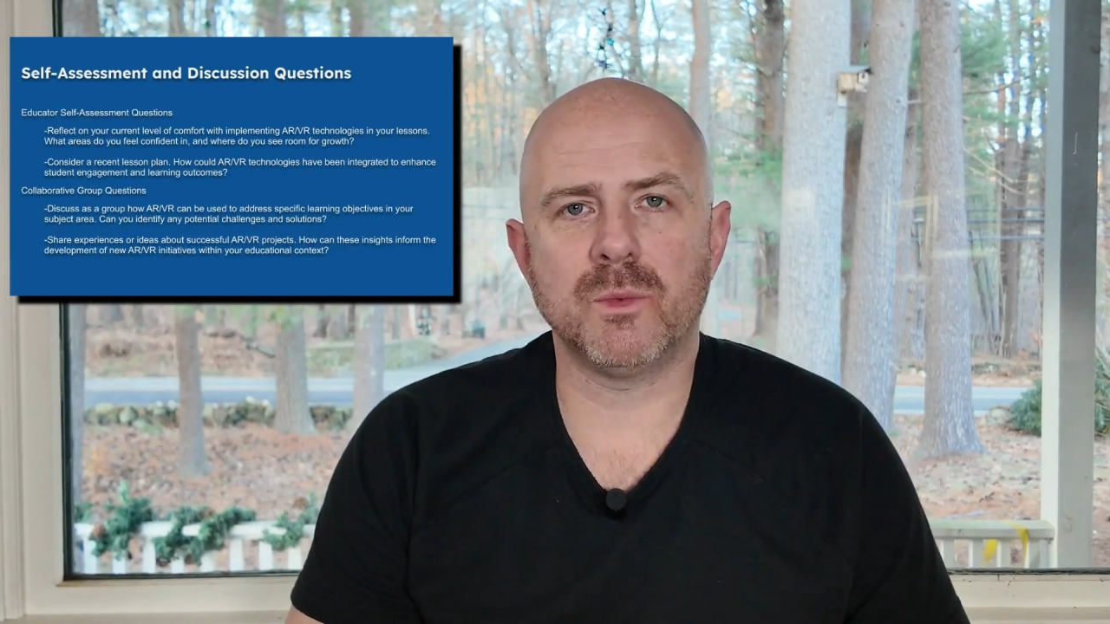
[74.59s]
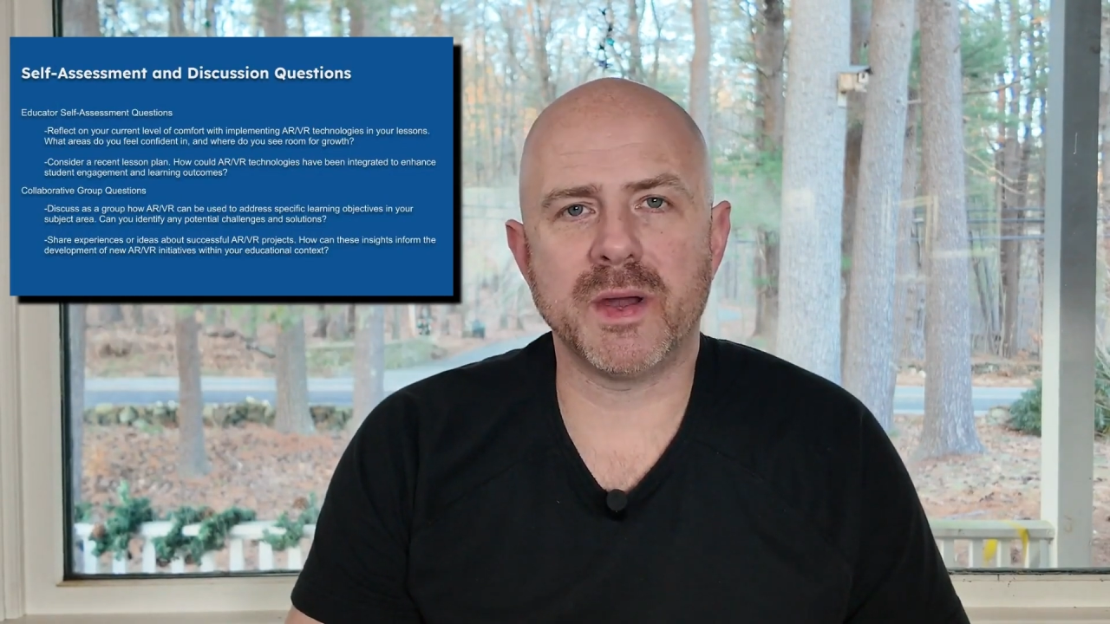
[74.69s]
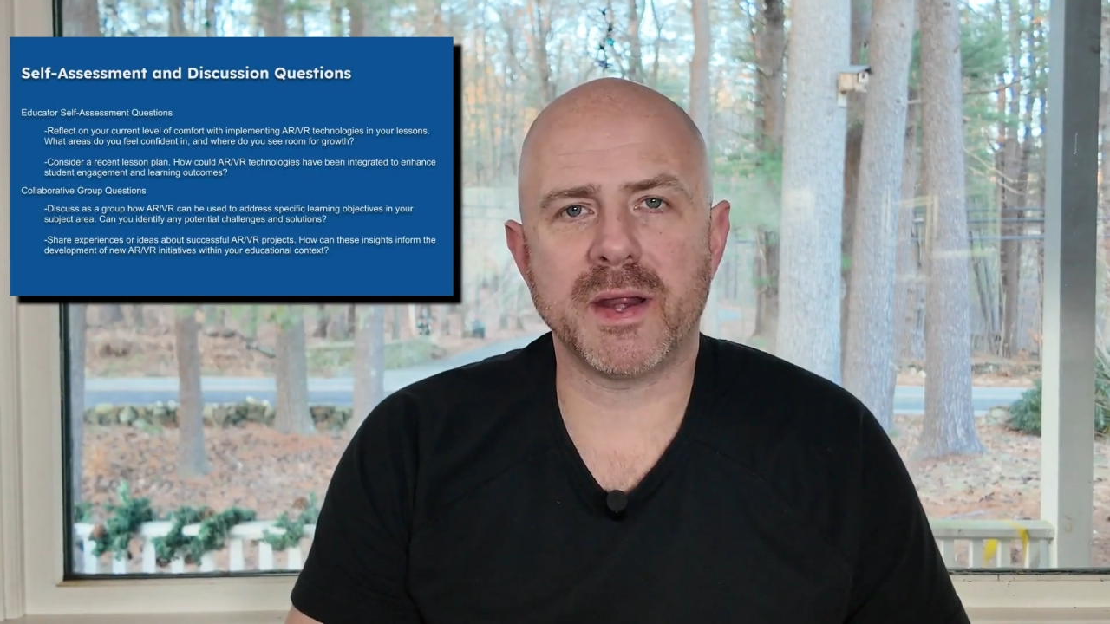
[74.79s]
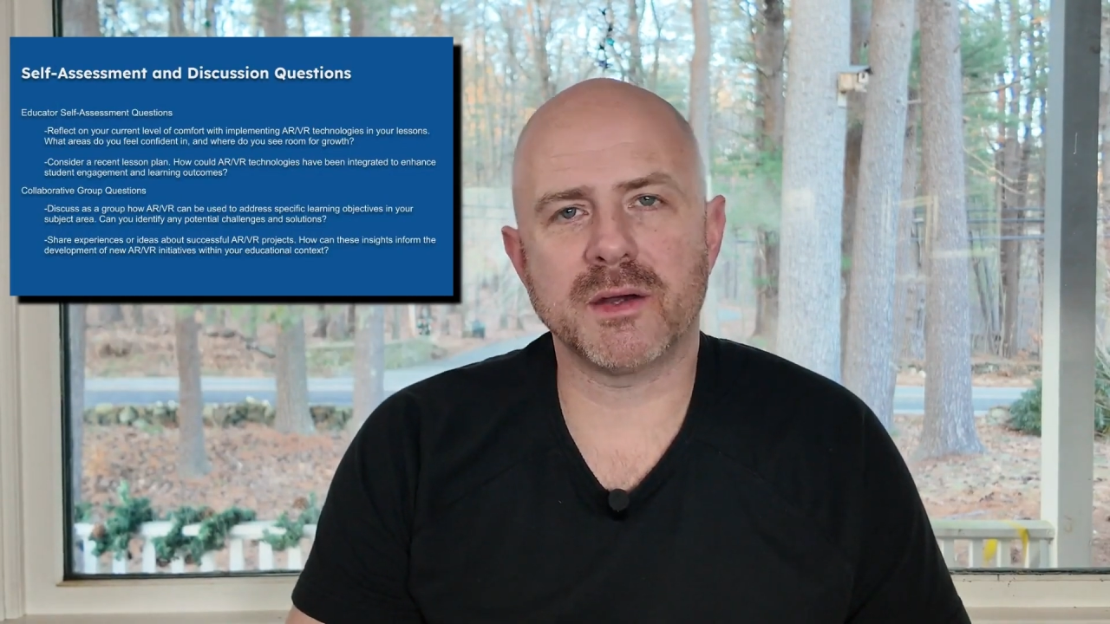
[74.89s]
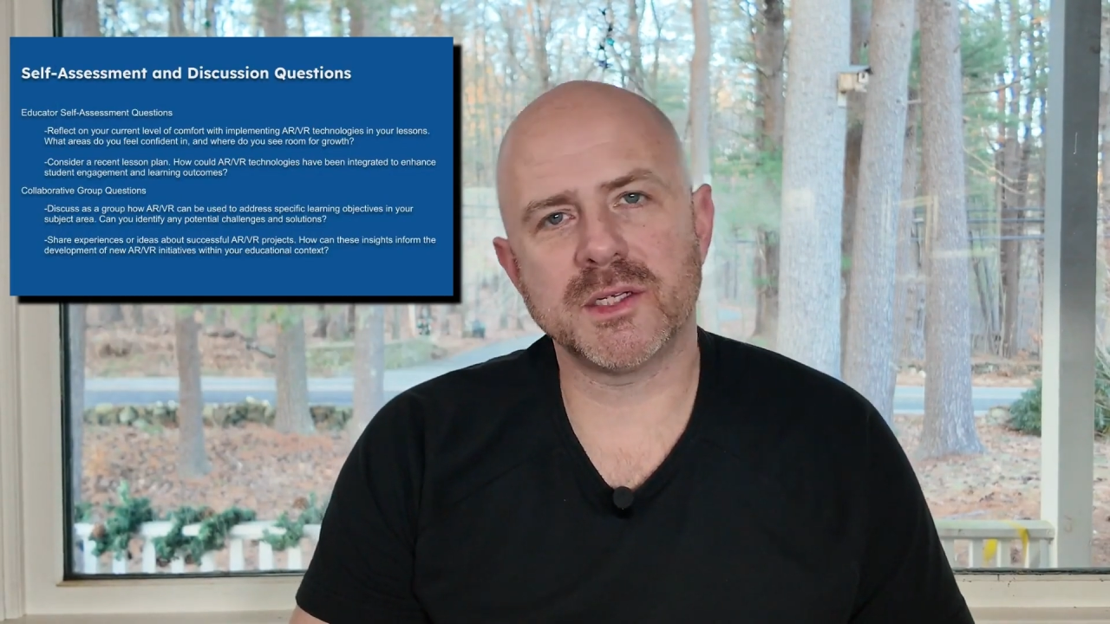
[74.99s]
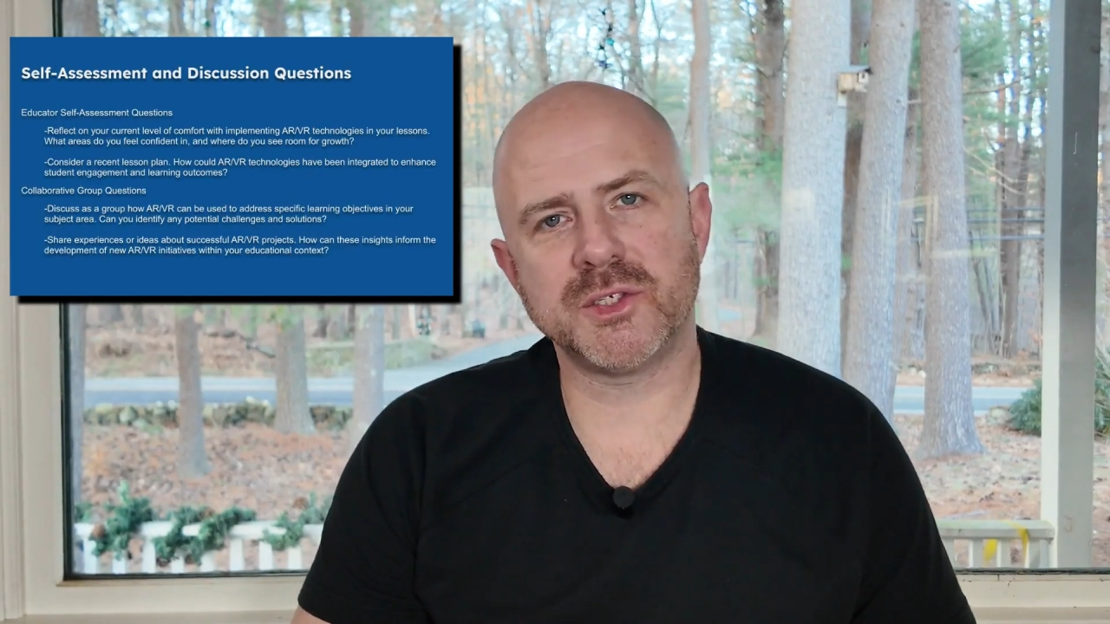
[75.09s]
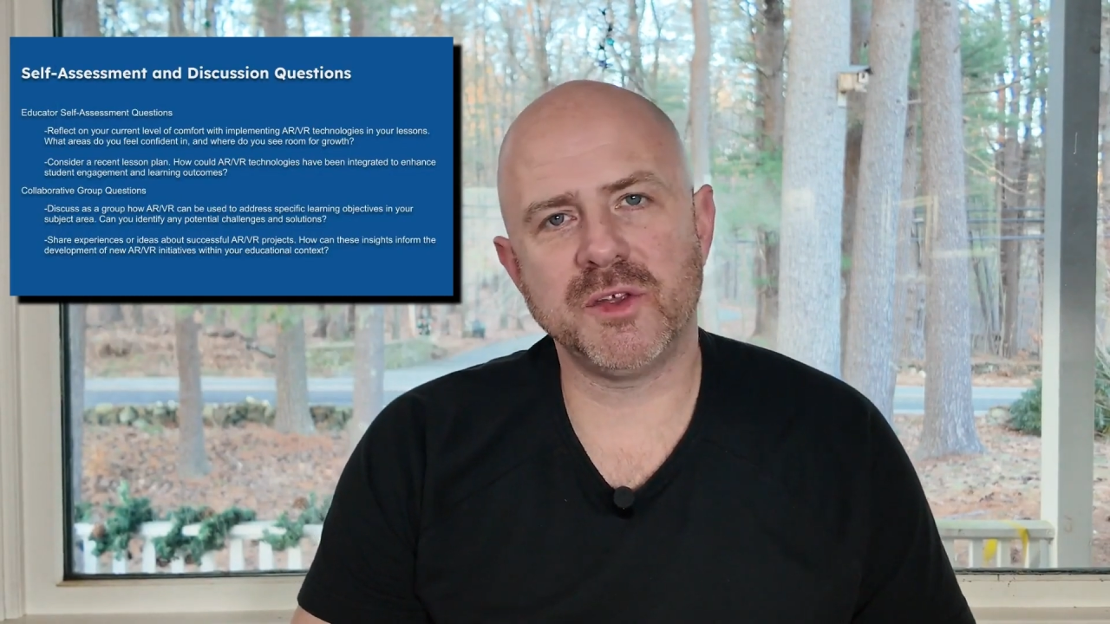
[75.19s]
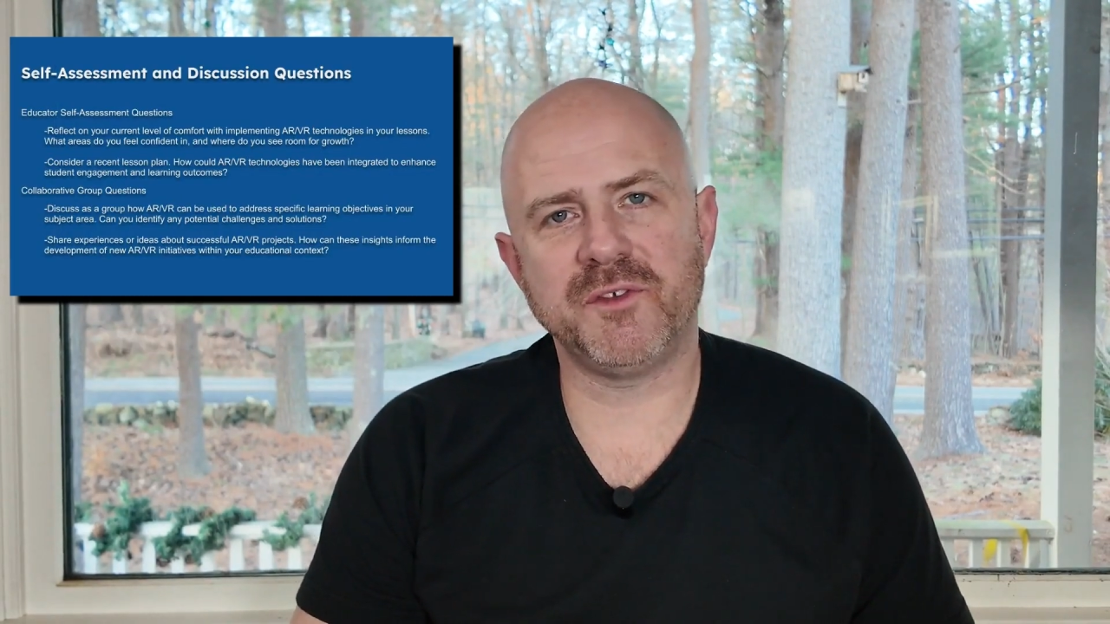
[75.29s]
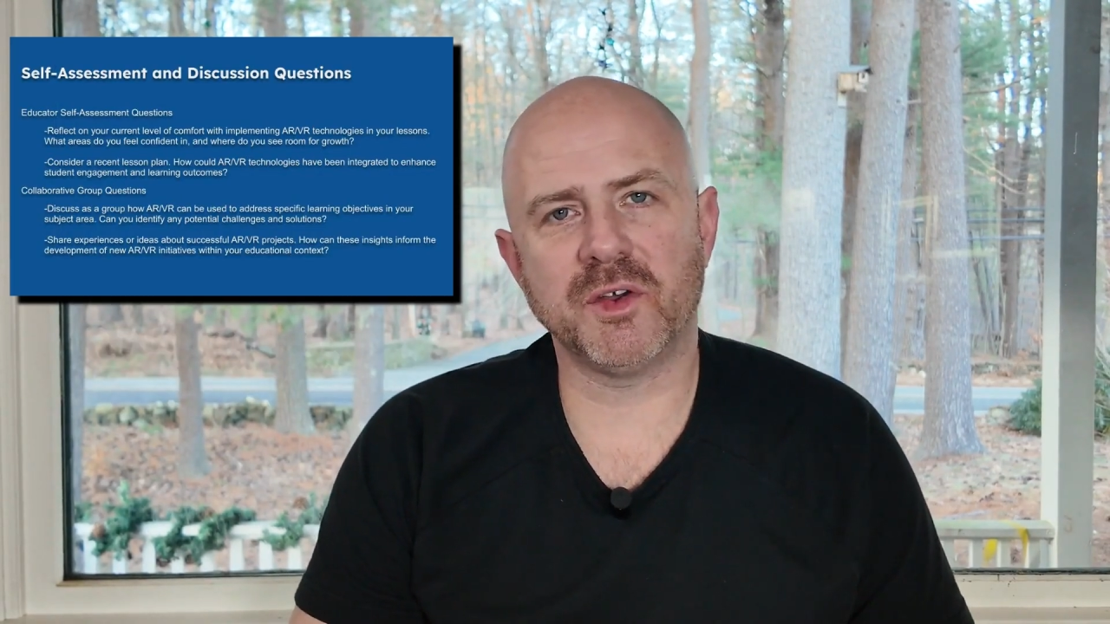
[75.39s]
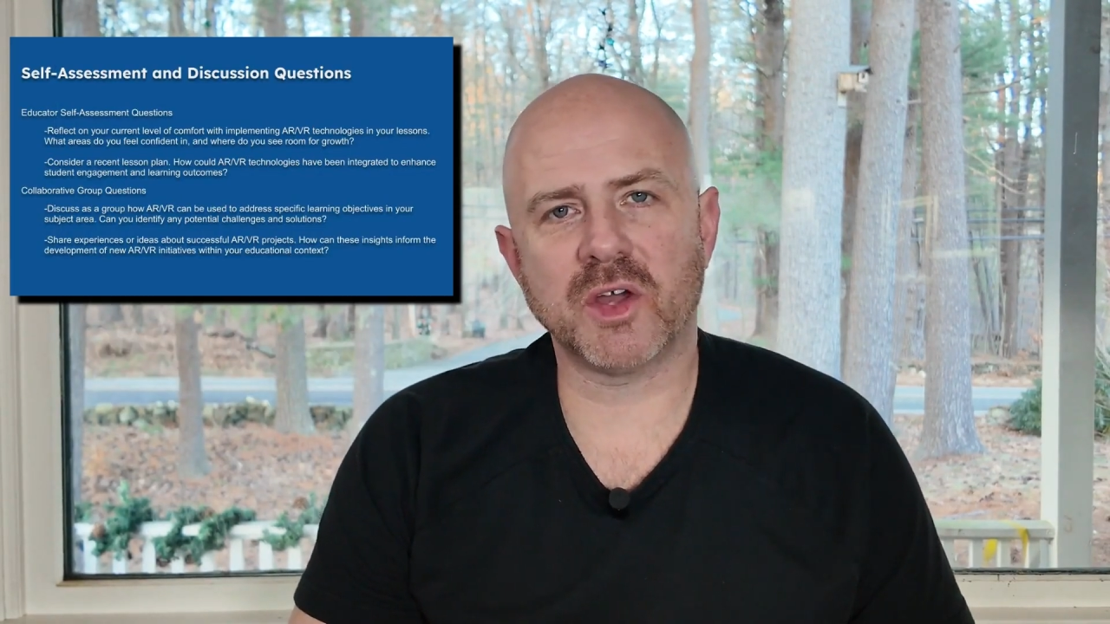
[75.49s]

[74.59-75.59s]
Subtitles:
What areas do you feel